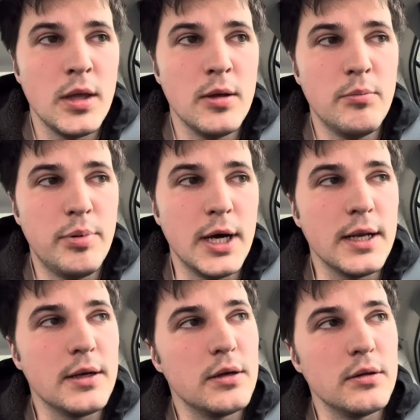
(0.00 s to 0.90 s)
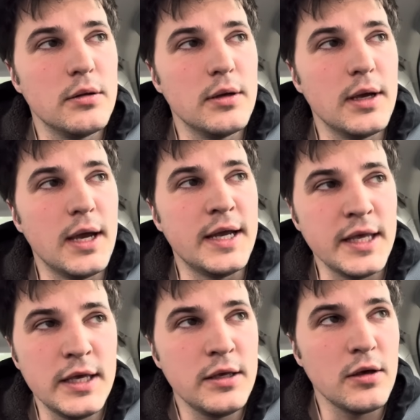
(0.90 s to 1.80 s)
But
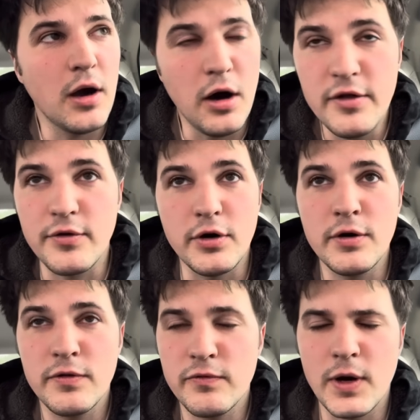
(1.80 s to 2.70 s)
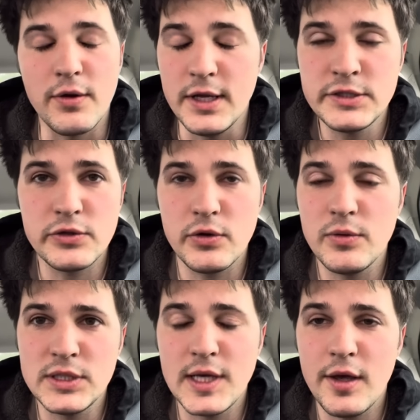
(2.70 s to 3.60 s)
any author throughout history
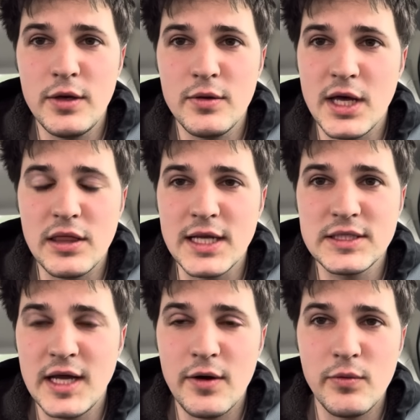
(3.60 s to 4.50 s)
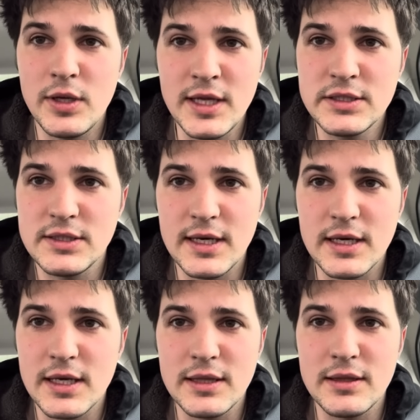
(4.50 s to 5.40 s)
would tell you that that's not
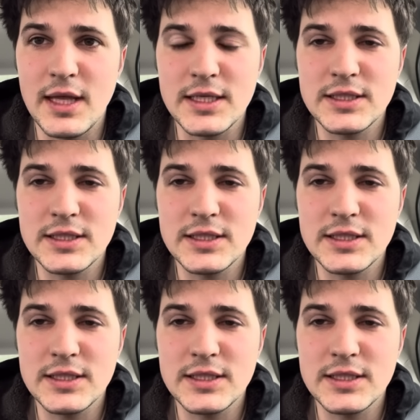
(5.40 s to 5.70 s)
realistic and that's